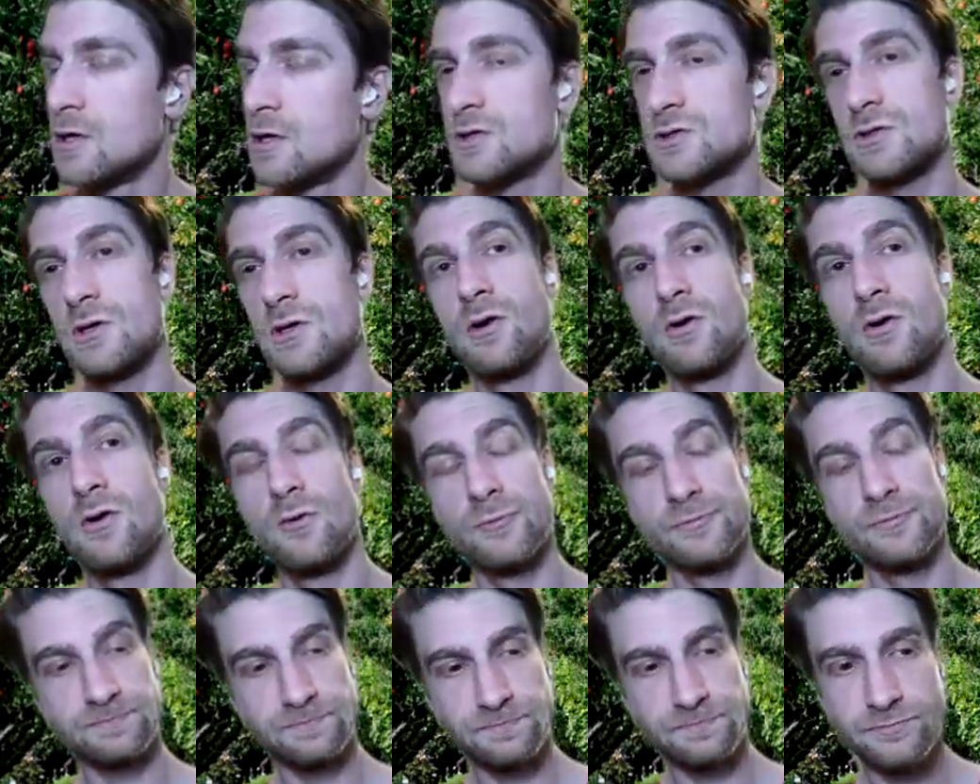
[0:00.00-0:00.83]
So
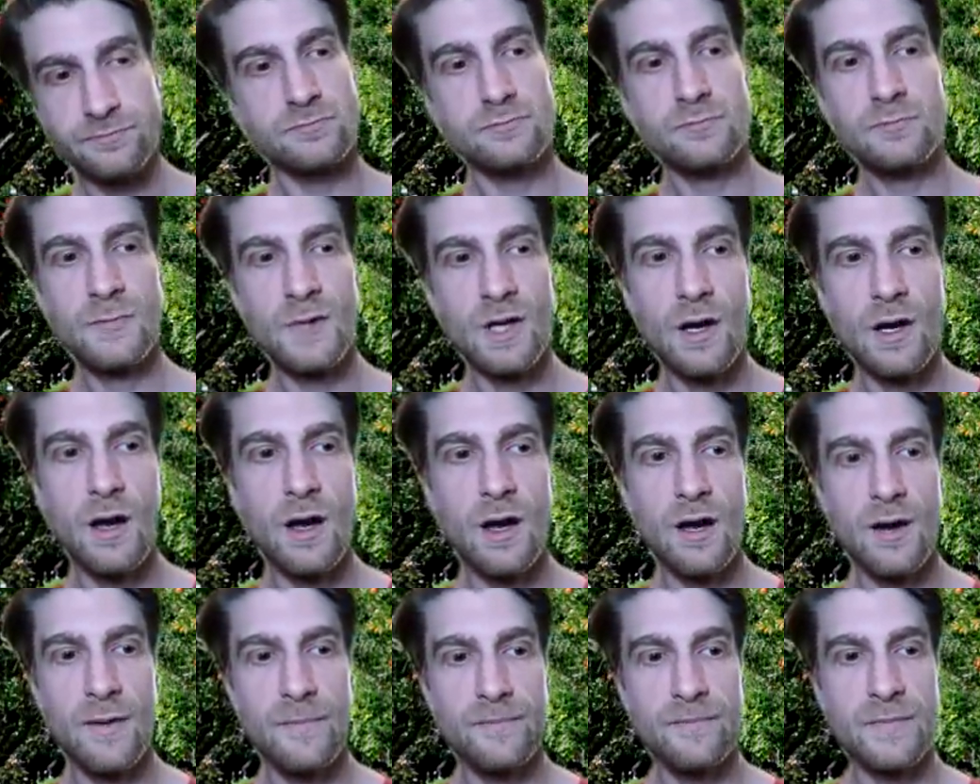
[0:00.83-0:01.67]

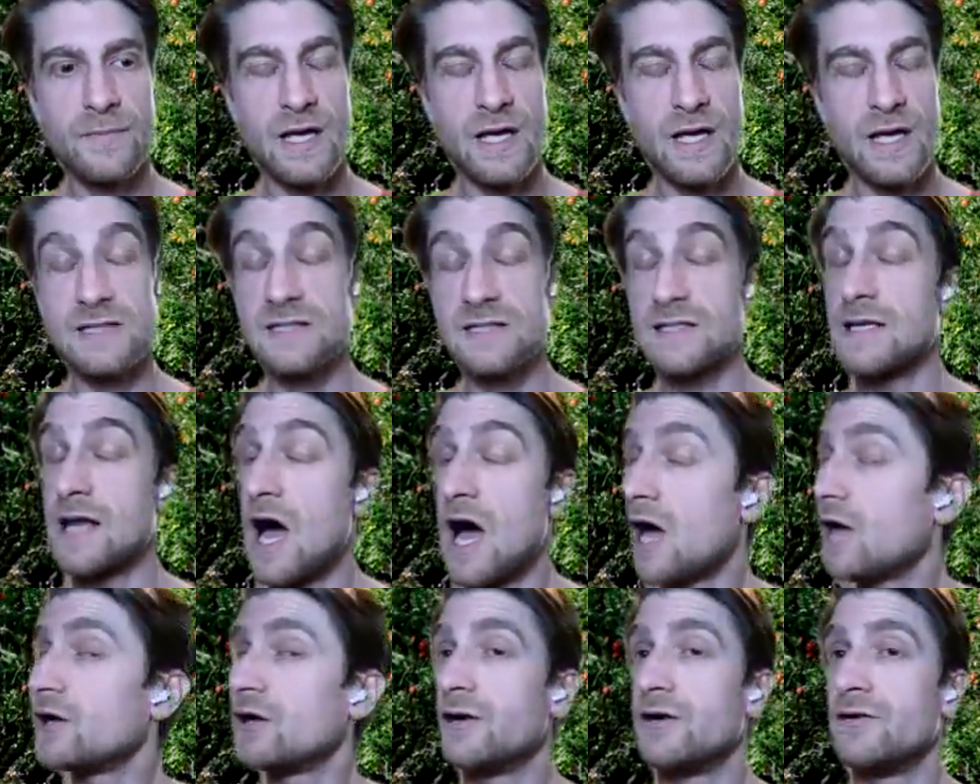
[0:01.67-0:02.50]
it's
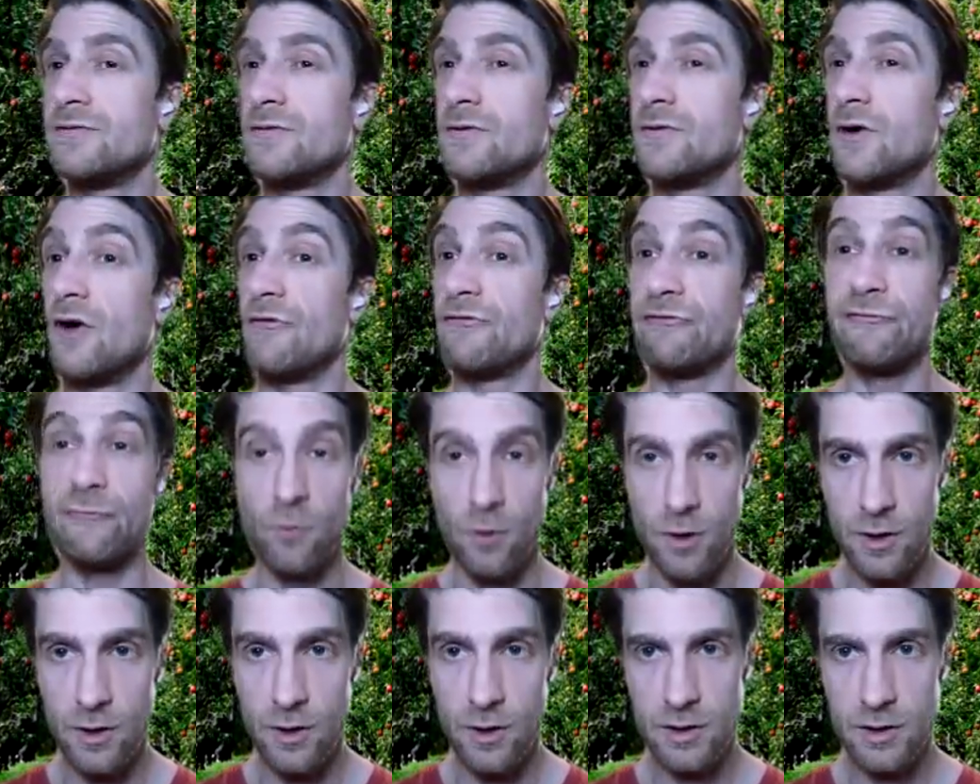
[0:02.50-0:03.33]
not a
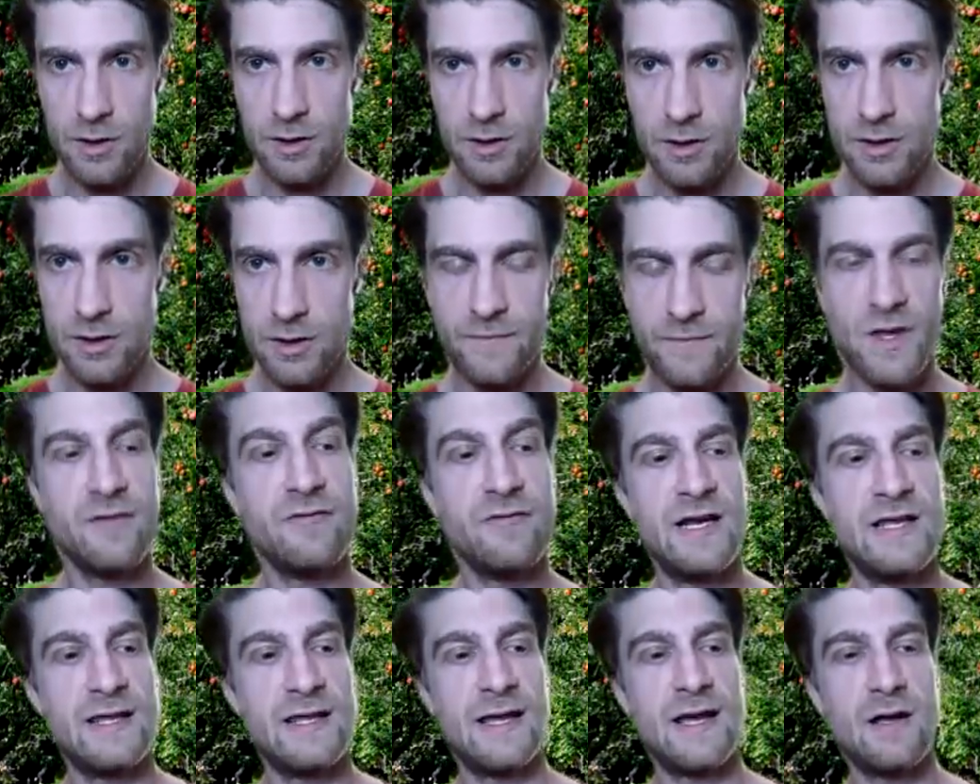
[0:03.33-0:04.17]
fork of
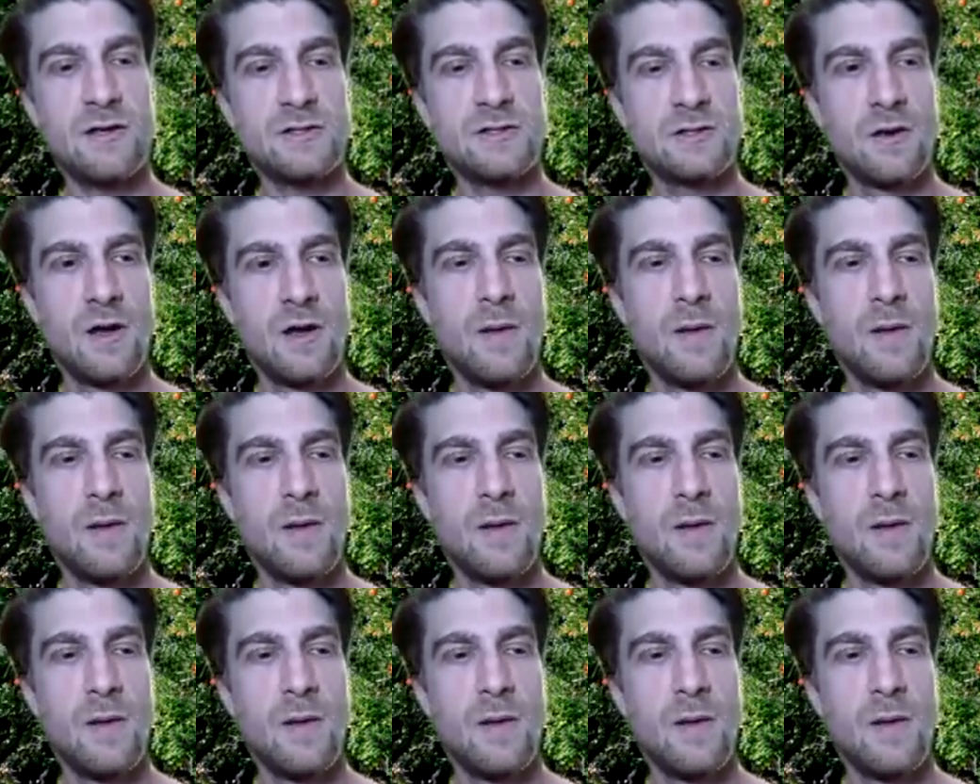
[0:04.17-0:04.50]
anything else.